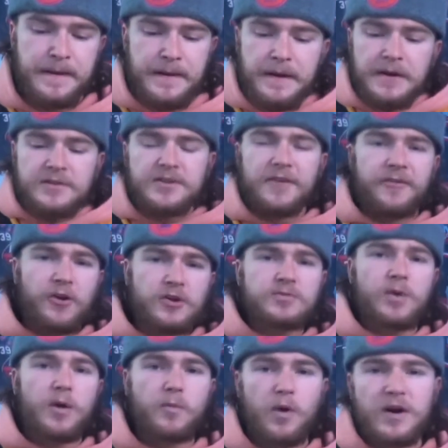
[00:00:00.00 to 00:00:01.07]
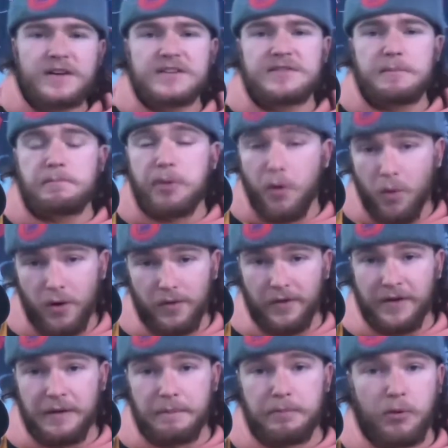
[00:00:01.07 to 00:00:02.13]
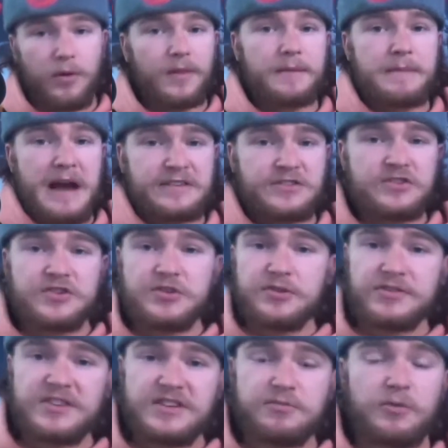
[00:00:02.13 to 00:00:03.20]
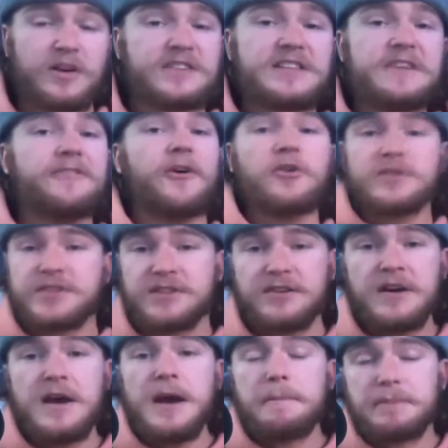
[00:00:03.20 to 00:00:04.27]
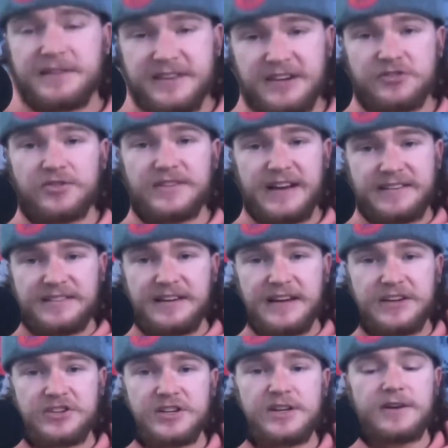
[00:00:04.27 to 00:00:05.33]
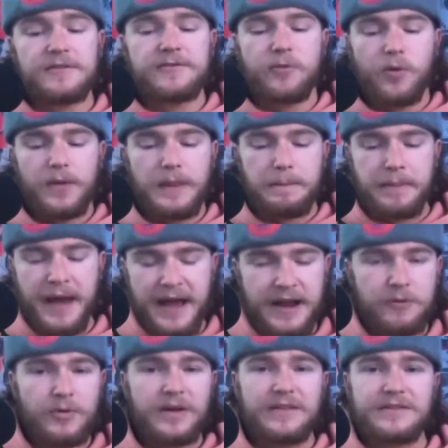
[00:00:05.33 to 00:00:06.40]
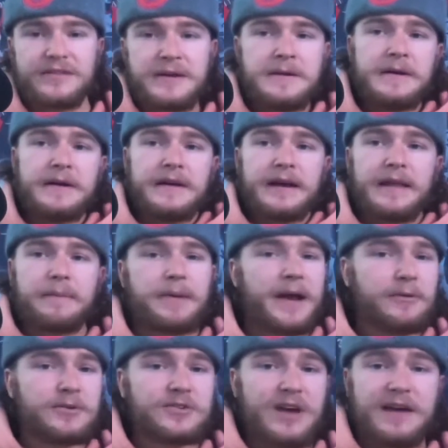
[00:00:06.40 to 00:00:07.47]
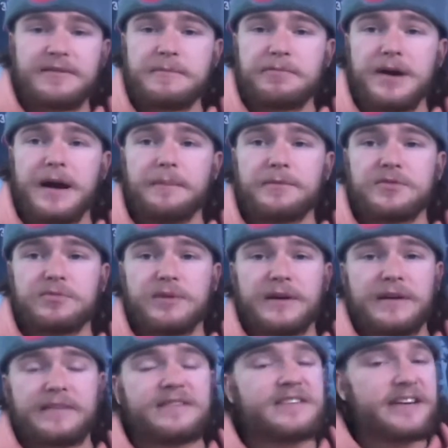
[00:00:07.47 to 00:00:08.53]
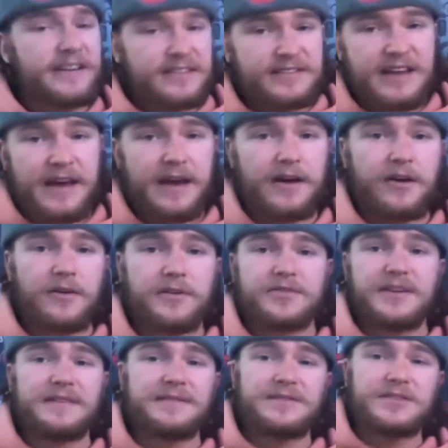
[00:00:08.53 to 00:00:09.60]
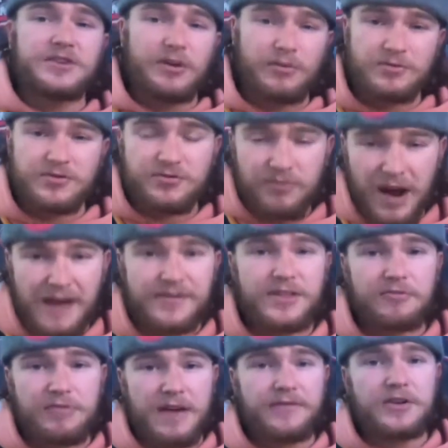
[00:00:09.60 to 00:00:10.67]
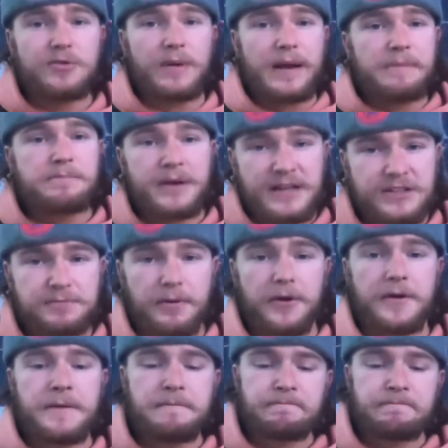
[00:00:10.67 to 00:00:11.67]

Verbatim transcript: So the first one was Portland. Portland, Massachusetts was the first potential destination for the Penguins. And the Penguins are having problems with ticket sales and you know driving the revenue in Pittsburgh.